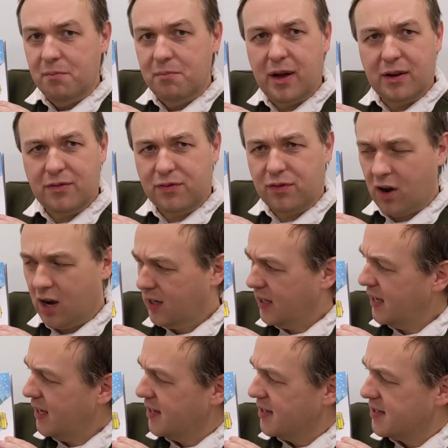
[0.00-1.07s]
But
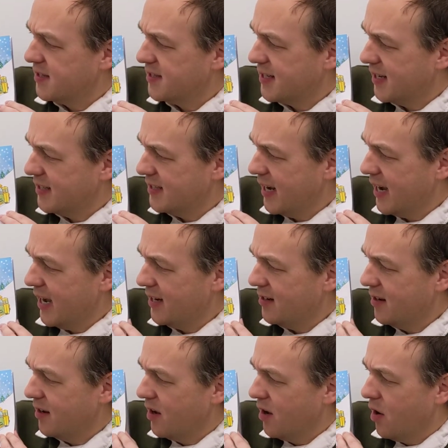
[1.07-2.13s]
Froggy, said Dad,